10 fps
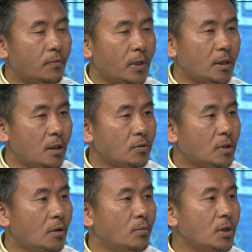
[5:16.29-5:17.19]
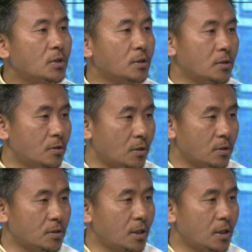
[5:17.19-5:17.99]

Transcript: find out how much resources